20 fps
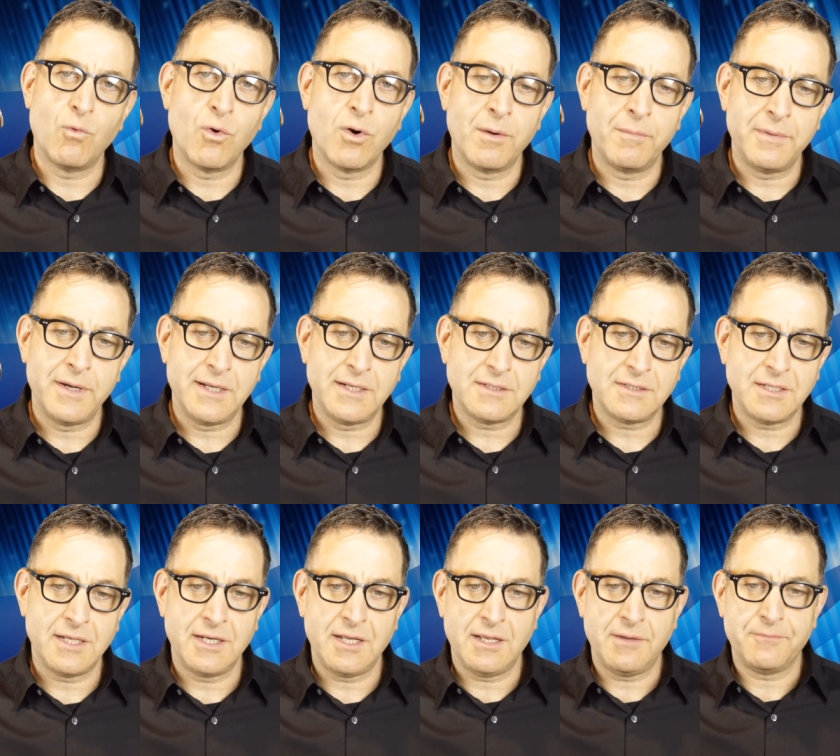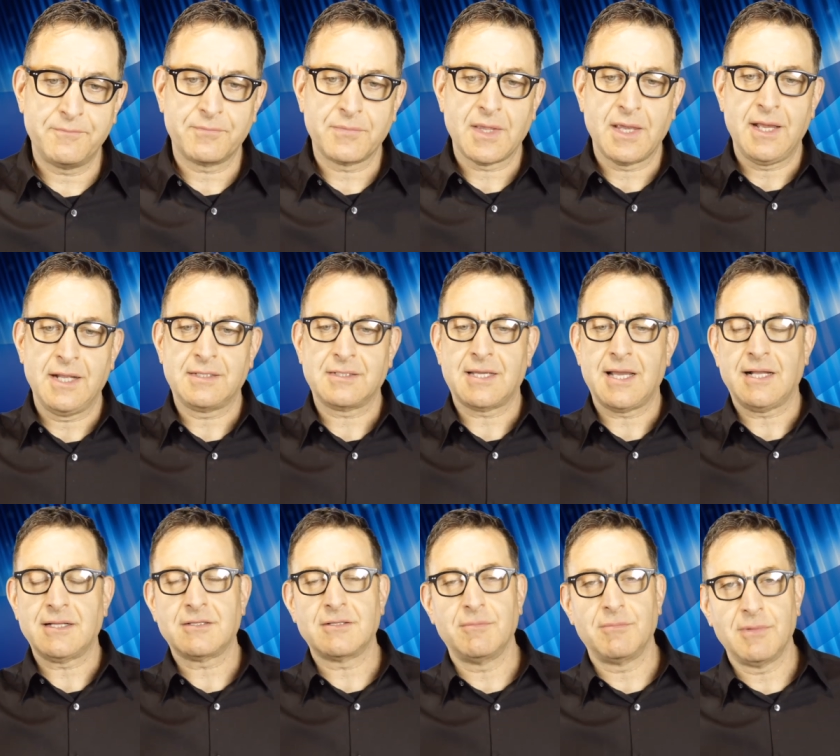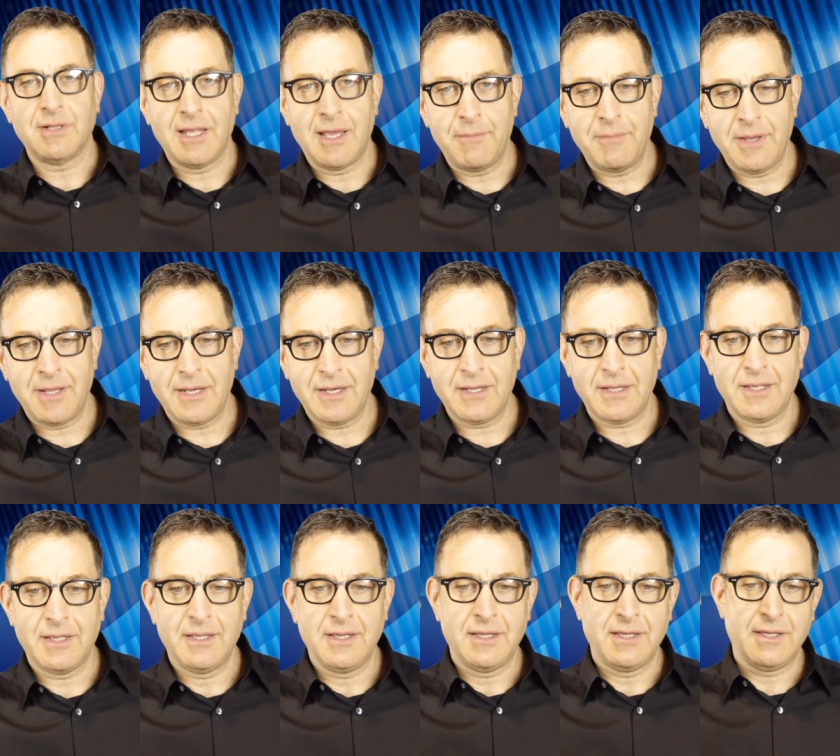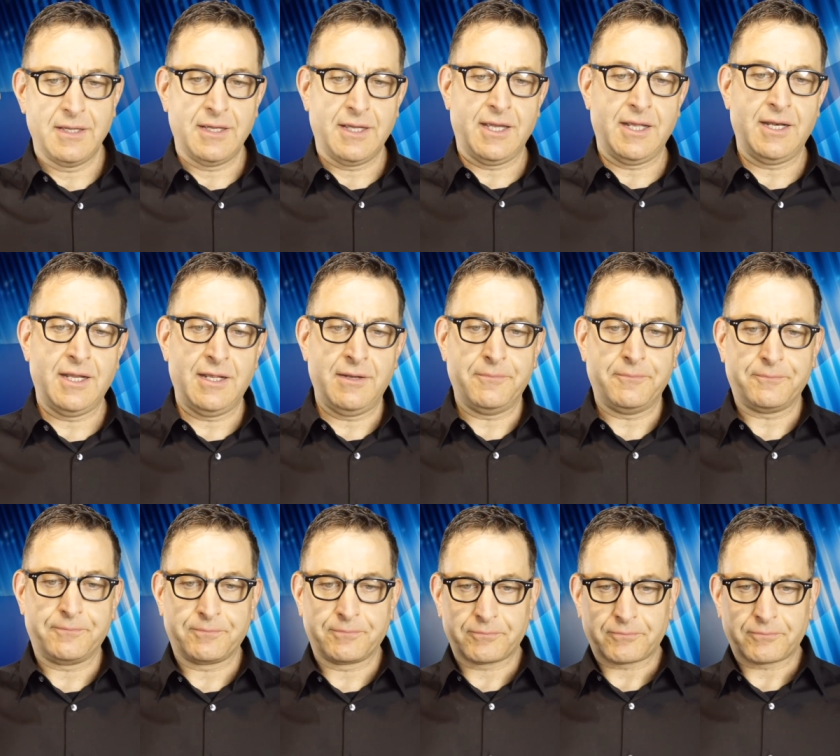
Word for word: warmness in it. It's got some lemon in it.